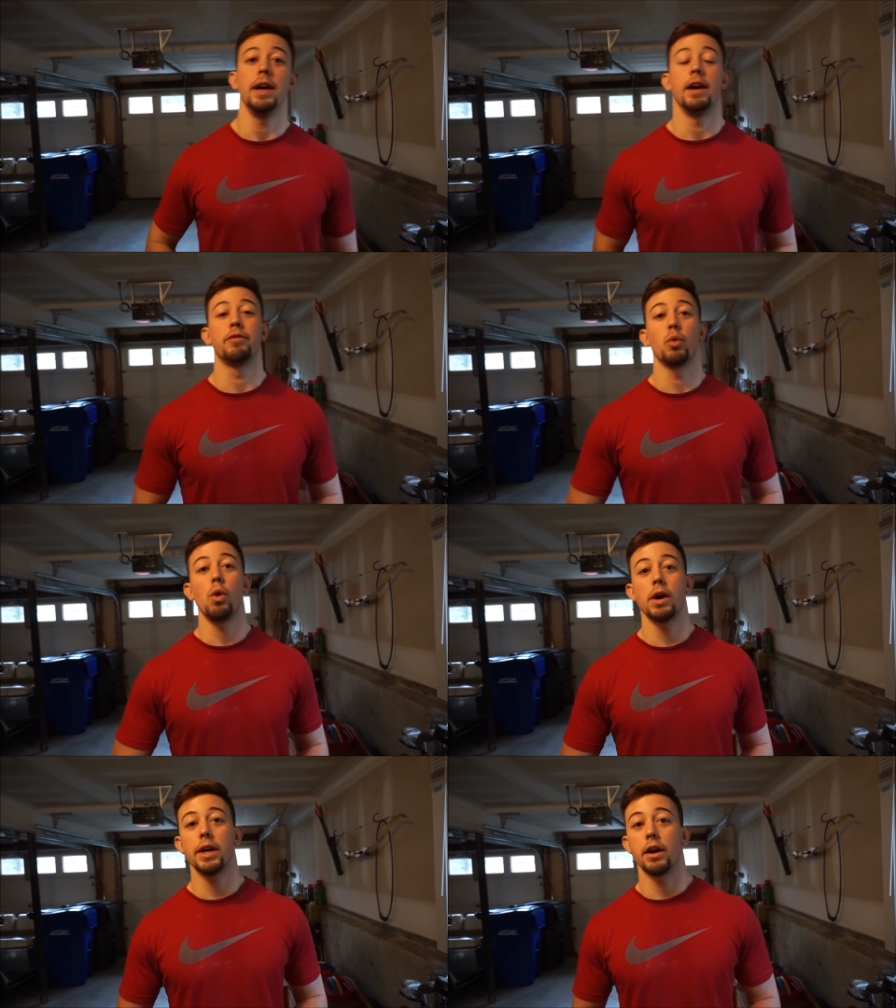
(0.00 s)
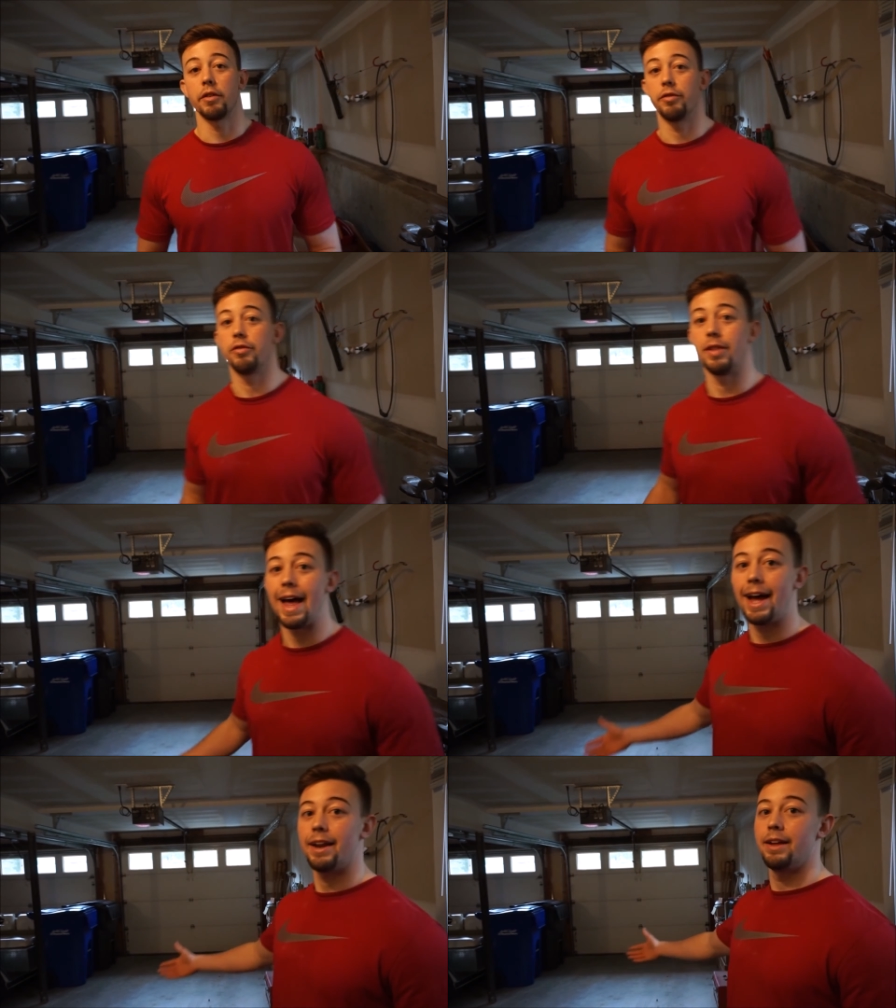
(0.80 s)
If you're walking on a
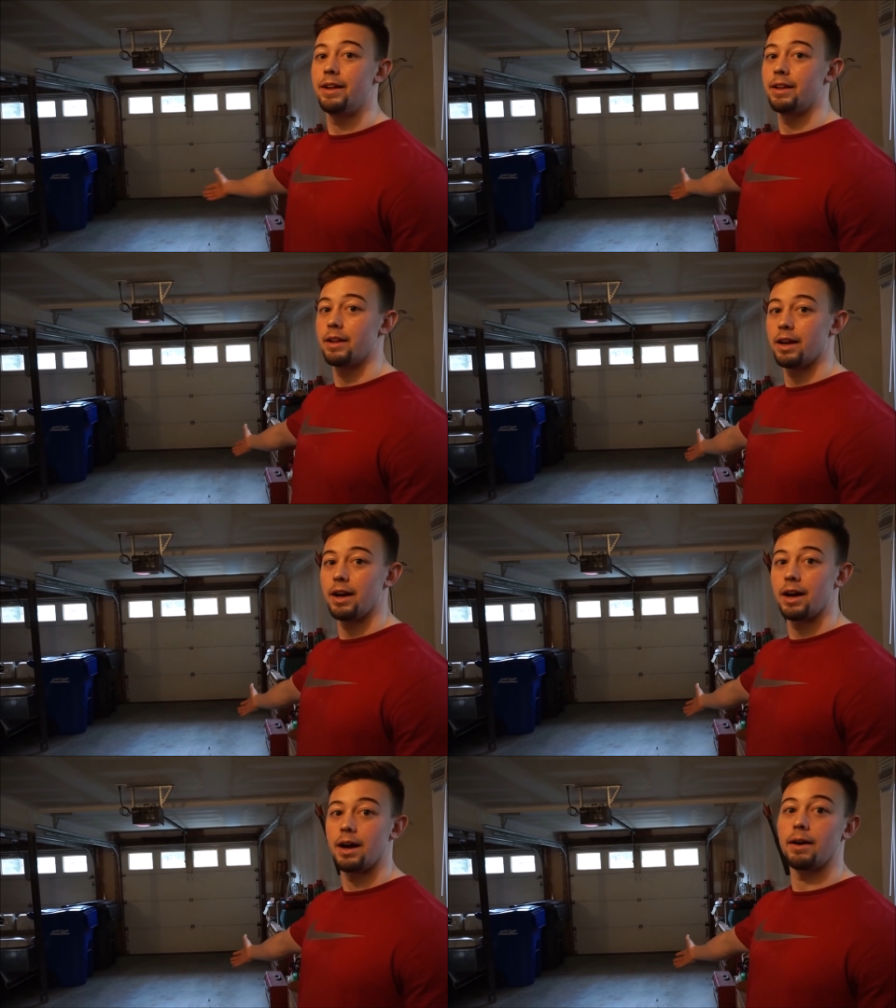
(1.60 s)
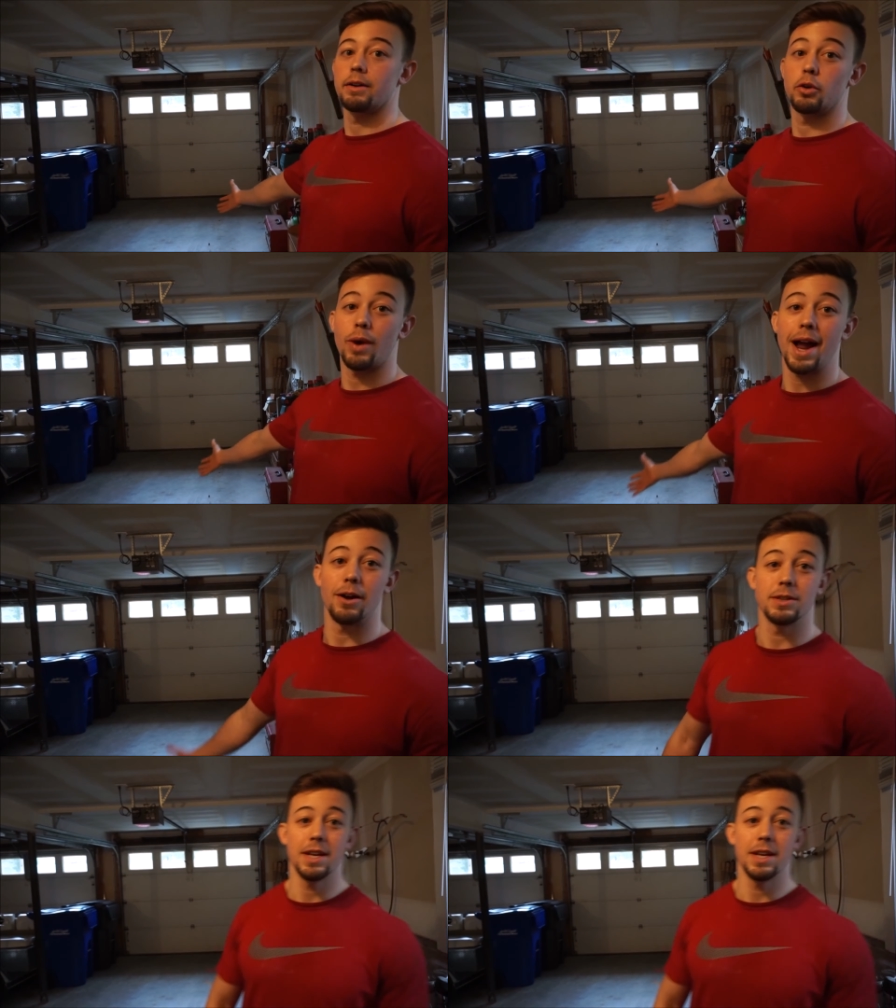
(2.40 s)
flat, Uh, ground,